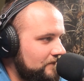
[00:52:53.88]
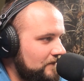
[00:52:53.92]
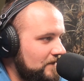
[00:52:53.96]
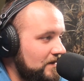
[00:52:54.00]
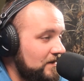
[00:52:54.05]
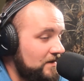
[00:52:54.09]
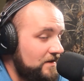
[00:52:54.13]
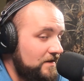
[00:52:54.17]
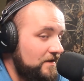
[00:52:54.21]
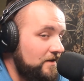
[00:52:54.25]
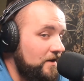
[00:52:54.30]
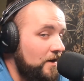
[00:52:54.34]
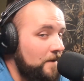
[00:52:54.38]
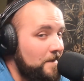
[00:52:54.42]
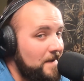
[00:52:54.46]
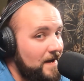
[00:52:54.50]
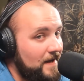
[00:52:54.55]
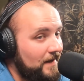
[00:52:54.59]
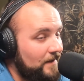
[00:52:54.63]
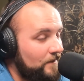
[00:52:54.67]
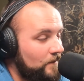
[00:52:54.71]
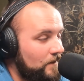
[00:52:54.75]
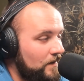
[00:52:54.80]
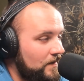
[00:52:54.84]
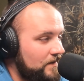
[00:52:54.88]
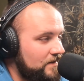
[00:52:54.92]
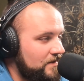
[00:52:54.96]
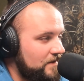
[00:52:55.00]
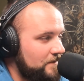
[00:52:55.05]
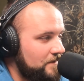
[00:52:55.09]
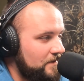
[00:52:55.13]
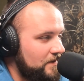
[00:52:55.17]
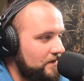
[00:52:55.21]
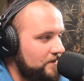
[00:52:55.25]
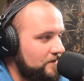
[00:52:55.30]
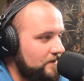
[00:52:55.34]
Because go back and watch
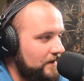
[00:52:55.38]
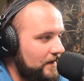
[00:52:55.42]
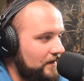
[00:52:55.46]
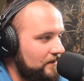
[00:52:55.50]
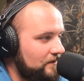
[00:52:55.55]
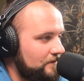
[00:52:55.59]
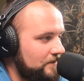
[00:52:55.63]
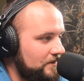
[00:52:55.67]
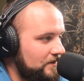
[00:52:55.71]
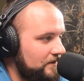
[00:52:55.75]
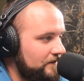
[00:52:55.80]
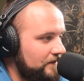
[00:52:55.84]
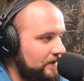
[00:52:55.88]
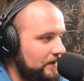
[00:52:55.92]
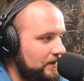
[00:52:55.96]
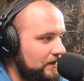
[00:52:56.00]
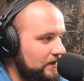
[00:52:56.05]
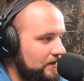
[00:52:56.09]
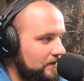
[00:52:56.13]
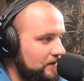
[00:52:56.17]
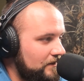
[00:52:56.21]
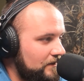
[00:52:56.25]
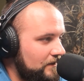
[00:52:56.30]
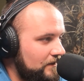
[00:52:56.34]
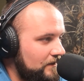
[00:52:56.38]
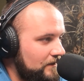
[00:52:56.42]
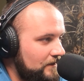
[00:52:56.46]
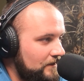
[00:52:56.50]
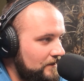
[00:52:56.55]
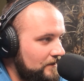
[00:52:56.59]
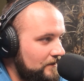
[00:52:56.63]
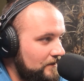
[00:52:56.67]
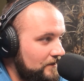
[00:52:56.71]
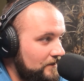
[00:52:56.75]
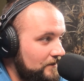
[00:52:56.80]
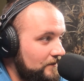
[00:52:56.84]
some of the trailer build videos.
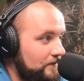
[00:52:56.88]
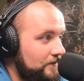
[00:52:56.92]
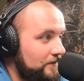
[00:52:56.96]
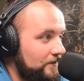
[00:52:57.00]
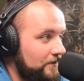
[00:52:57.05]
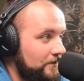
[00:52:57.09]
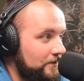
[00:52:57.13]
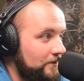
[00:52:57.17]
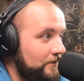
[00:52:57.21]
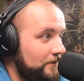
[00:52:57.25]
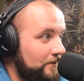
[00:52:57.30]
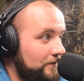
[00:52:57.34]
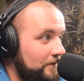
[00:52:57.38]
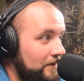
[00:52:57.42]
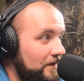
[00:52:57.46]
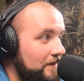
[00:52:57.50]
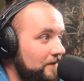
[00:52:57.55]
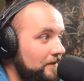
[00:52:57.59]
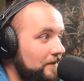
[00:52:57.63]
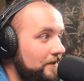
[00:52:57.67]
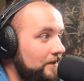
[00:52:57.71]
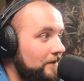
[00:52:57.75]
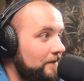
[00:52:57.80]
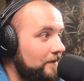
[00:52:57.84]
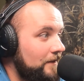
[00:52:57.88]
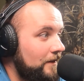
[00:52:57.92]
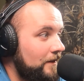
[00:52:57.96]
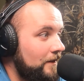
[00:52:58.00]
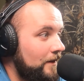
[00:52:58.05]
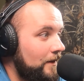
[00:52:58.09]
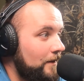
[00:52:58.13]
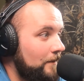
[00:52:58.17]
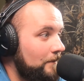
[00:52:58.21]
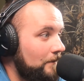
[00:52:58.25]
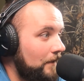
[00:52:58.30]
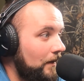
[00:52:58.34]
Dude, we were
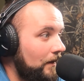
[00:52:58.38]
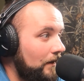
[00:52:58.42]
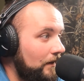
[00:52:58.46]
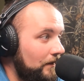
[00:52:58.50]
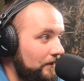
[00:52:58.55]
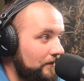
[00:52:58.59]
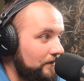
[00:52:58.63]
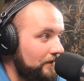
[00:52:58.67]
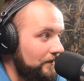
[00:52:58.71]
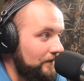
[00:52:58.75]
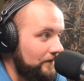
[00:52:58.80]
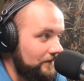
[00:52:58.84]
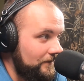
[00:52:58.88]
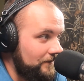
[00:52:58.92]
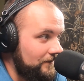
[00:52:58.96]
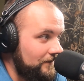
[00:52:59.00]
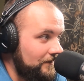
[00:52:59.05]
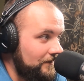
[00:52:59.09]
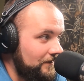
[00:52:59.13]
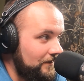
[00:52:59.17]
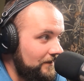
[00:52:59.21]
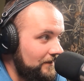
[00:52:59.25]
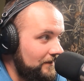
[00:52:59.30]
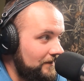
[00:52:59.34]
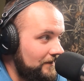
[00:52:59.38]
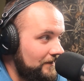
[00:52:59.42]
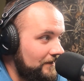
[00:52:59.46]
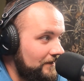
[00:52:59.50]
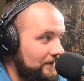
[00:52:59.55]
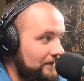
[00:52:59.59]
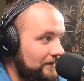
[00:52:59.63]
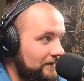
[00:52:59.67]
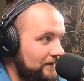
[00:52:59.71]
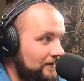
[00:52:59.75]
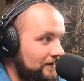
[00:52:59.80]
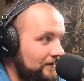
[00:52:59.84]
sweating our butts off.
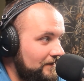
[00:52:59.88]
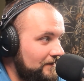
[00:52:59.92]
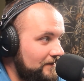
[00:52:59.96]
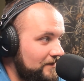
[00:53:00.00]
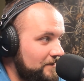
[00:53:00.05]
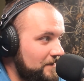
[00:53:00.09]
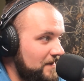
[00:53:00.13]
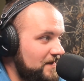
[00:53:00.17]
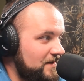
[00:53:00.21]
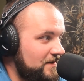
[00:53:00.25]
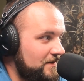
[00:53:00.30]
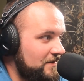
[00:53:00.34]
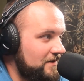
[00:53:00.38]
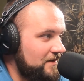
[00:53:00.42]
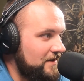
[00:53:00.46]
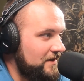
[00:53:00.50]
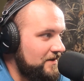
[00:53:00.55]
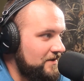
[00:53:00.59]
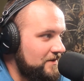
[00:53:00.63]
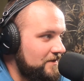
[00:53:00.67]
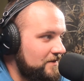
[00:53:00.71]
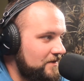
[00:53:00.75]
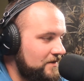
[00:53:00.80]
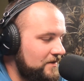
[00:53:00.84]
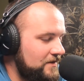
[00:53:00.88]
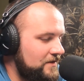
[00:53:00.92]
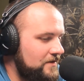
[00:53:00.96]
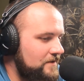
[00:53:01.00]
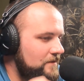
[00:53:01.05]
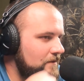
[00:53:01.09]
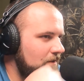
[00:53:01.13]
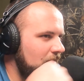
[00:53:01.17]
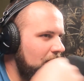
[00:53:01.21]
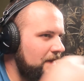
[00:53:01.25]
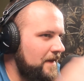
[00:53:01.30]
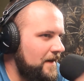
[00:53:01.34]
Especially because you, you,
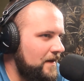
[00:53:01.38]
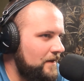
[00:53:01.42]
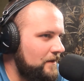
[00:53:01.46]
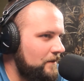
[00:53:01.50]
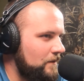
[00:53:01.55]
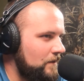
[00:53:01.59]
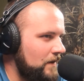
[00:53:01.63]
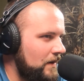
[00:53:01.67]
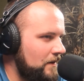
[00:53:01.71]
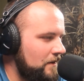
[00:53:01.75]
I think, I